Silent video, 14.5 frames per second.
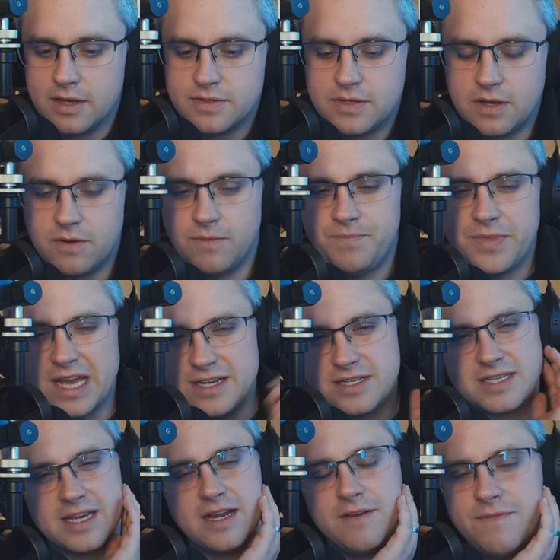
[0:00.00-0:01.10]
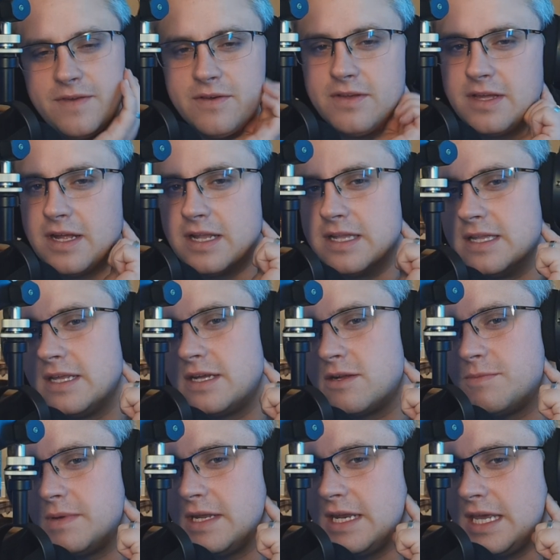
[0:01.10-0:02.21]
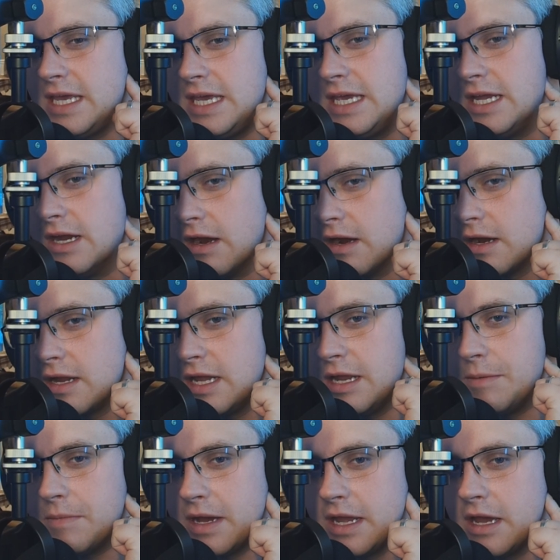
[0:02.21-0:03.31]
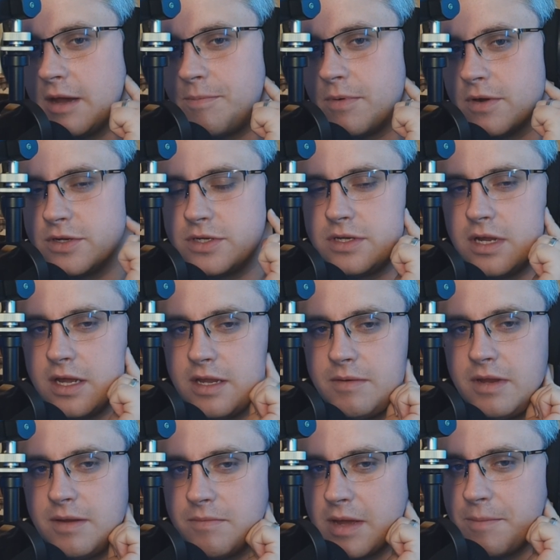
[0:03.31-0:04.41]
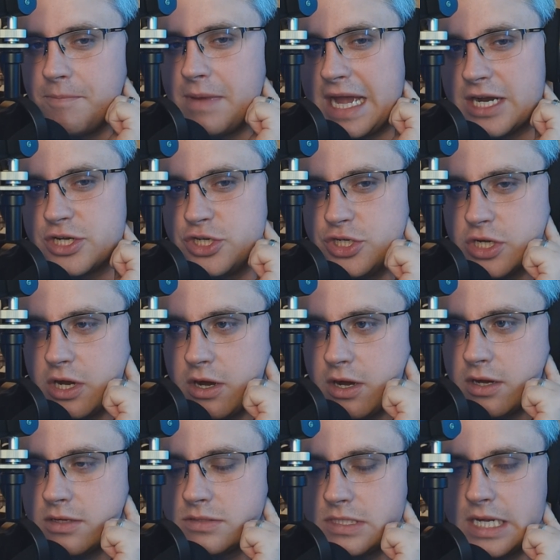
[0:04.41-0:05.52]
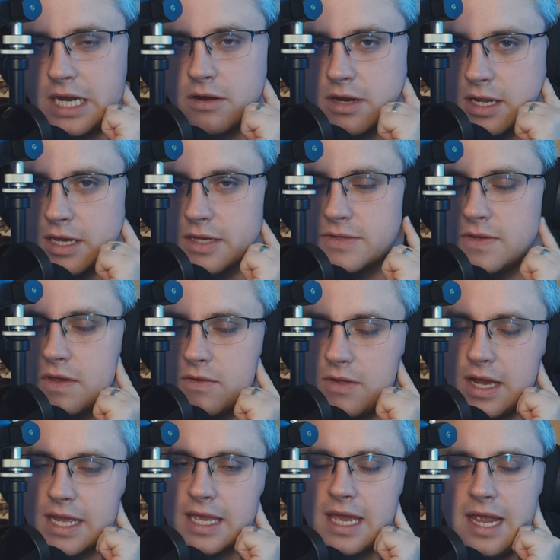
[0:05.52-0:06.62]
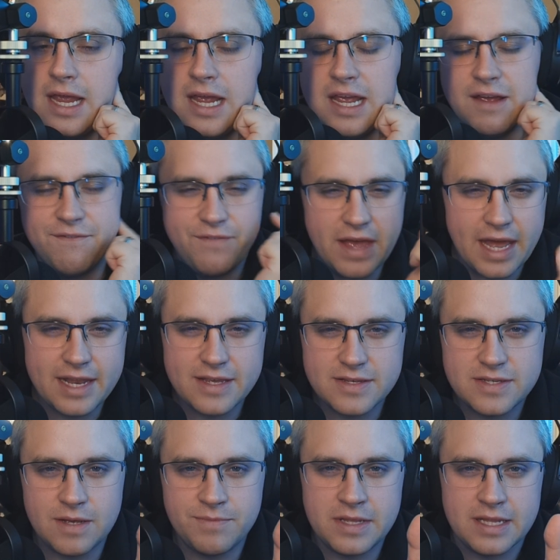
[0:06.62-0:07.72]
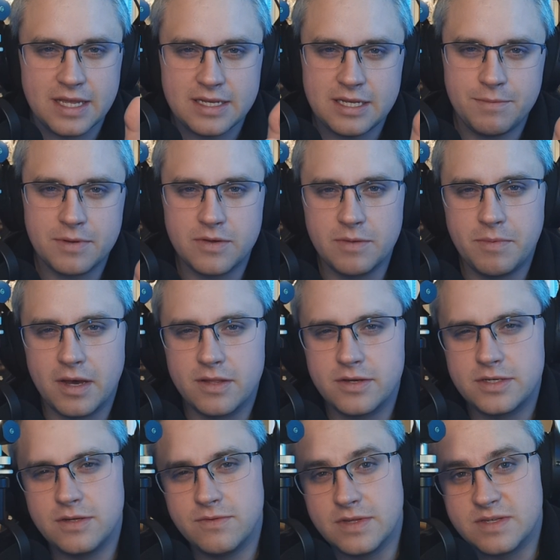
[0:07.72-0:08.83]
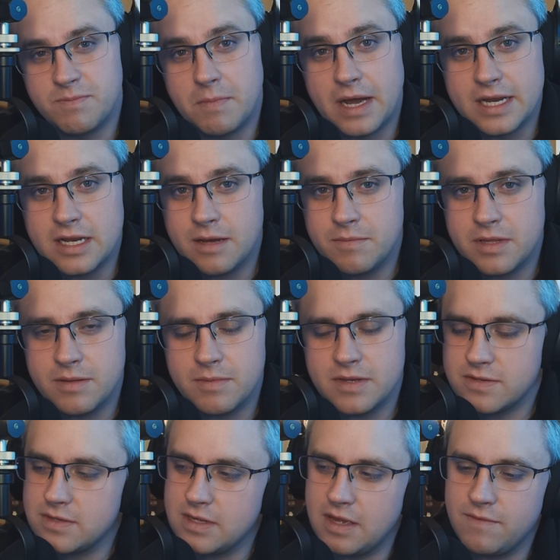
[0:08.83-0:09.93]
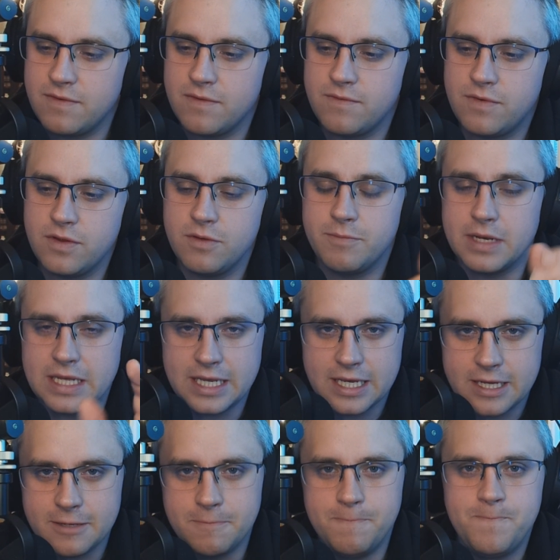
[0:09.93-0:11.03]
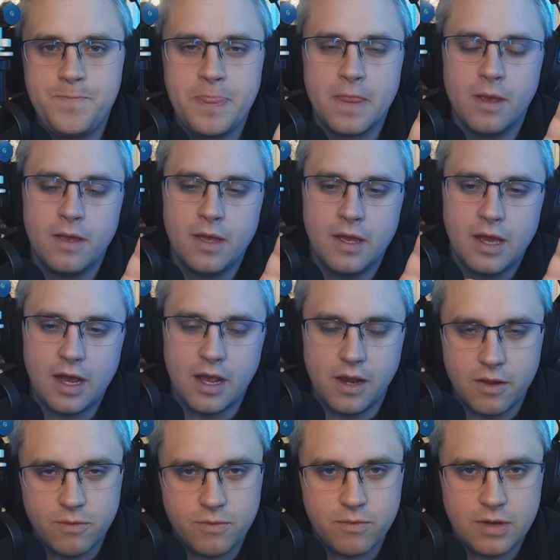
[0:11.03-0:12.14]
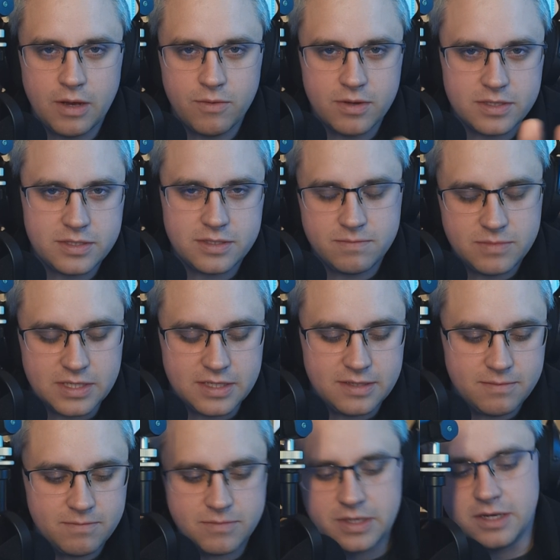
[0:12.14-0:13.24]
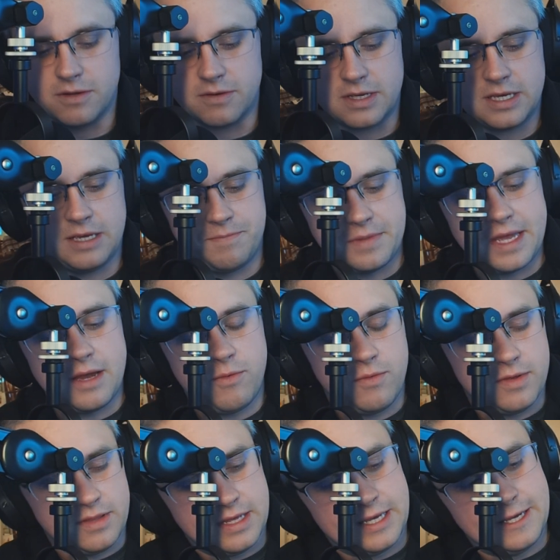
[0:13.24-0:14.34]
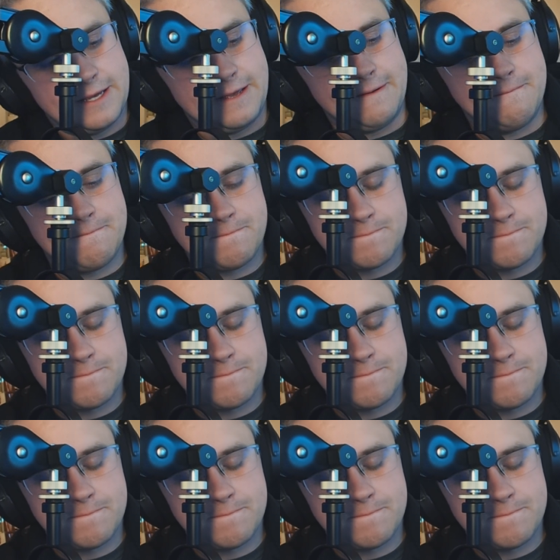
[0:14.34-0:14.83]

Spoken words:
So I just kind of feel it a little bit here in my in my back jaw area. So like if that is something that typically bothers you, this might not be the best headphone for you. But again, I want to, keep that with a